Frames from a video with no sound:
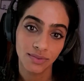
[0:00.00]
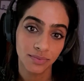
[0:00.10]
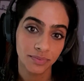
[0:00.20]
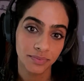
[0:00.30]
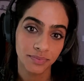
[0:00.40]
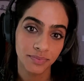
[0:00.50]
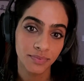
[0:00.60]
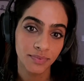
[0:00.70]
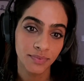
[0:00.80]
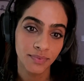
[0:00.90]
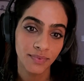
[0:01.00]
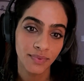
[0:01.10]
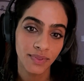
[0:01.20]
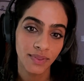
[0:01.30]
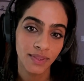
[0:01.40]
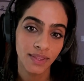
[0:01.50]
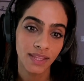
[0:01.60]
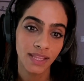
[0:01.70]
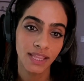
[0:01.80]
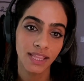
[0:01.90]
(no one is talking)